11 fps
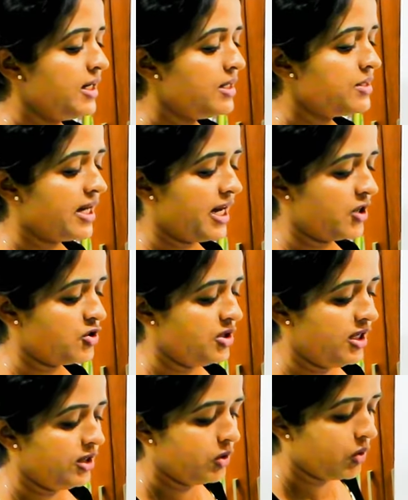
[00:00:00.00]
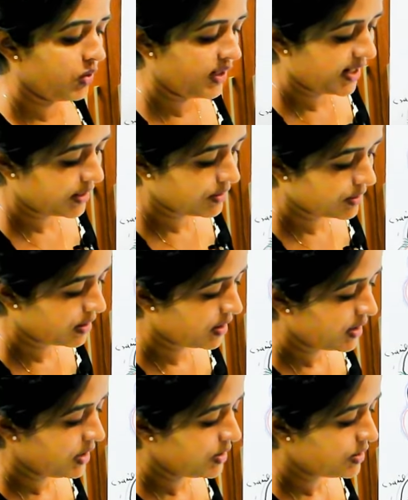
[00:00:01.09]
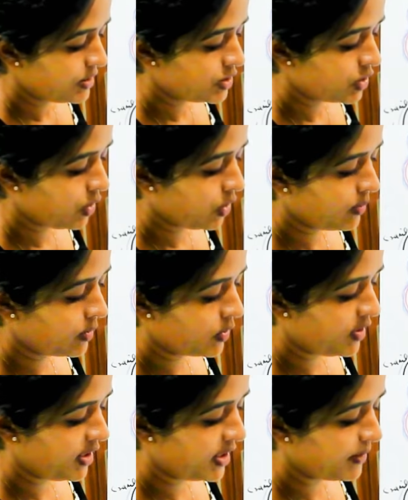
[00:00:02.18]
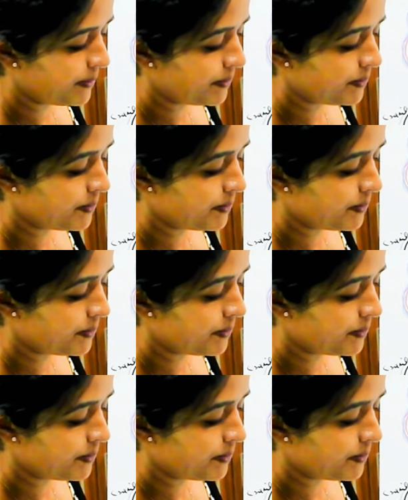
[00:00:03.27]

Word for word: is actually known as stomodium.